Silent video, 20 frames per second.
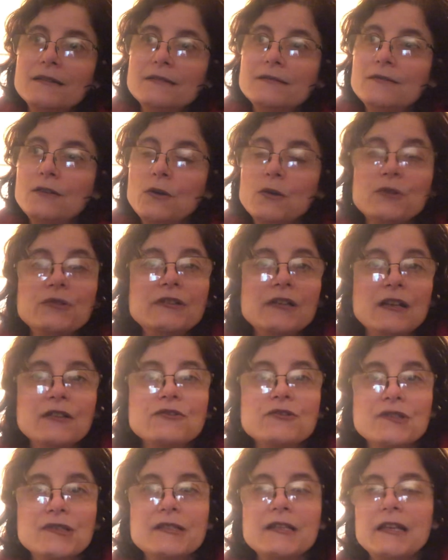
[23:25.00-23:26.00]
own
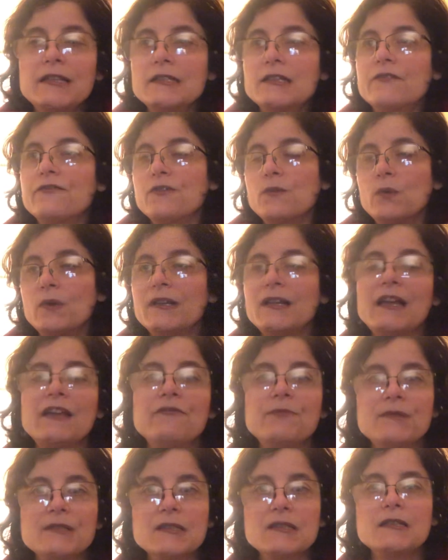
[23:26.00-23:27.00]
understanding for what
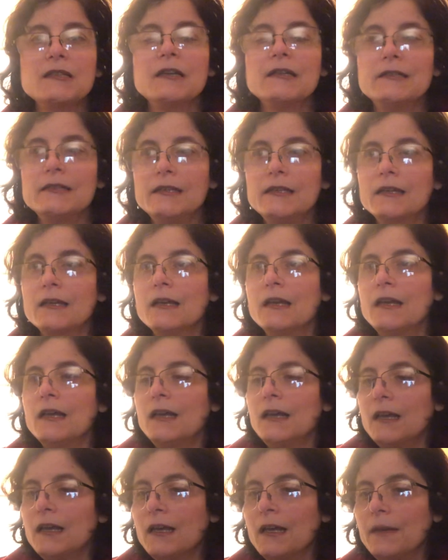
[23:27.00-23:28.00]
I've been studying.
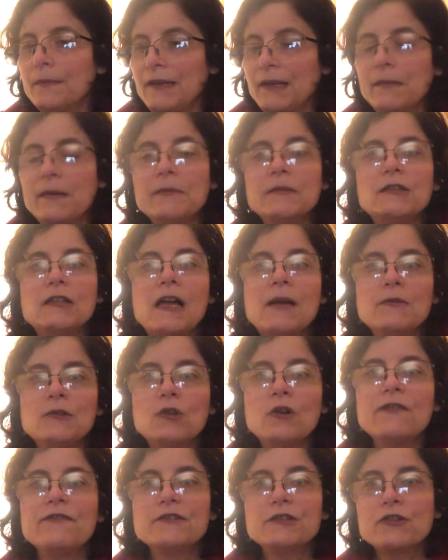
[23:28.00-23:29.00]
I'm a
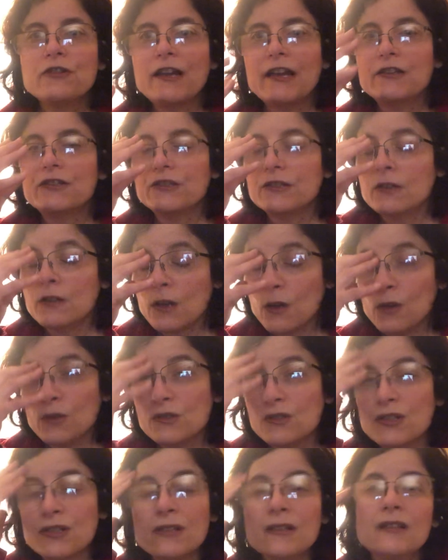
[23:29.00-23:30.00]
law of attraction
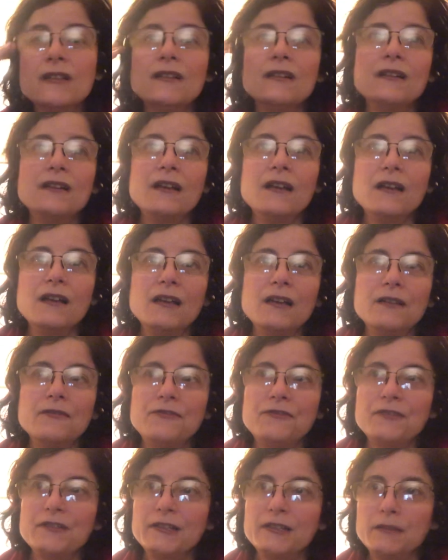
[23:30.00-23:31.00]
coach
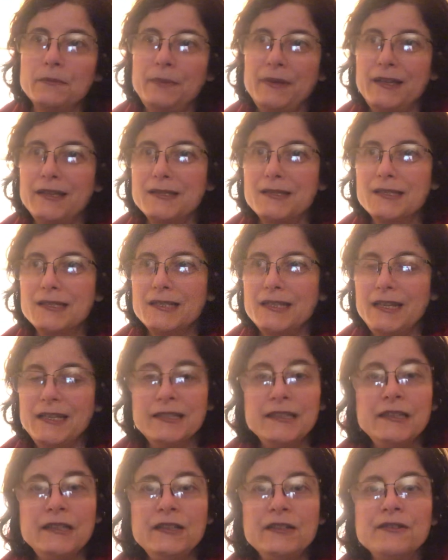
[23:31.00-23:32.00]
for like the past
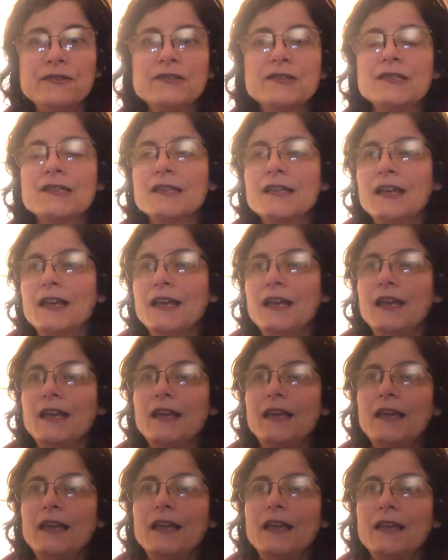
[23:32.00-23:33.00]
10 years.
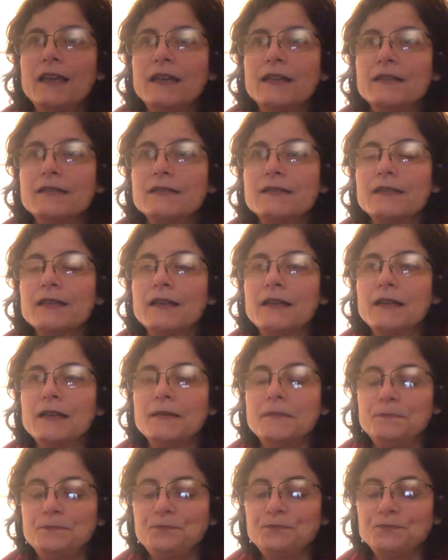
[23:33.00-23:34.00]
And
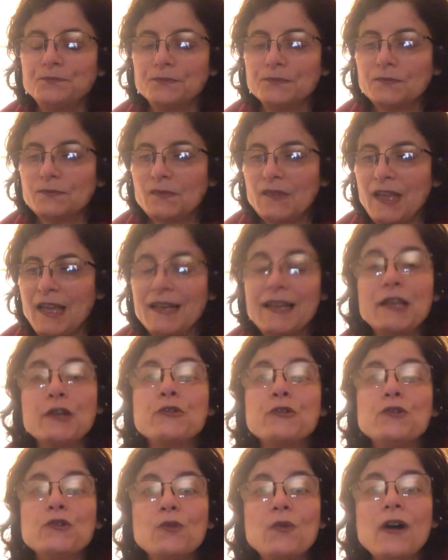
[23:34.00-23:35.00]
I
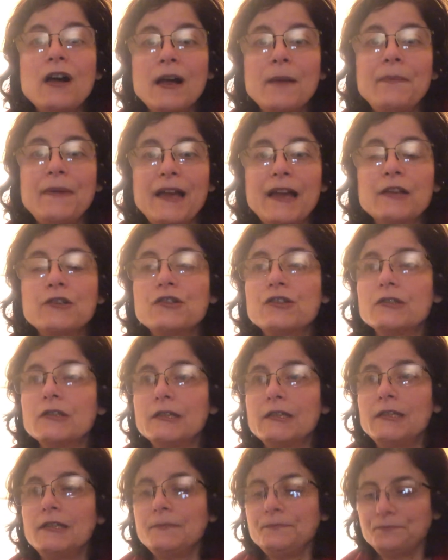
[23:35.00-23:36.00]
grew up
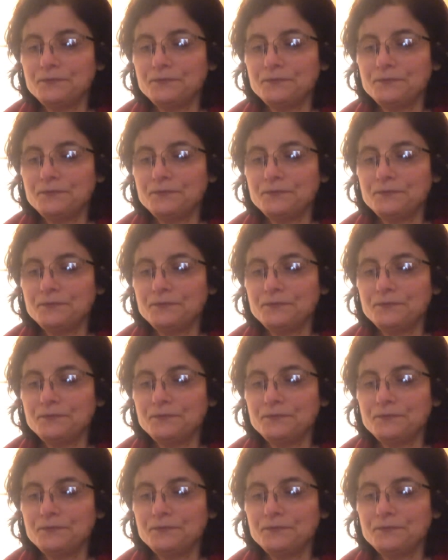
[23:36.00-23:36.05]
actually